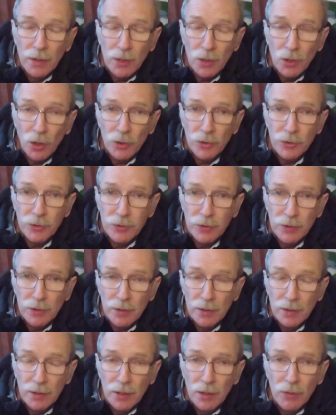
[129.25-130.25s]
God
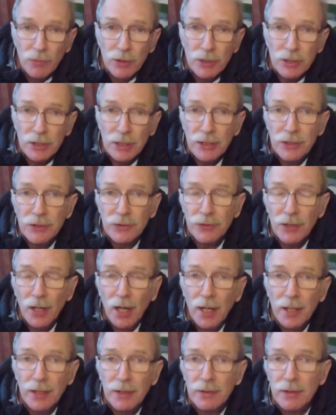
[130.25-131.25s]
originally
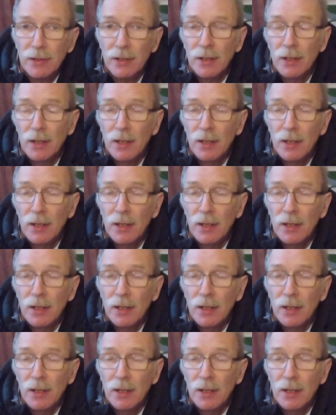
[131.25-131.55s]
designed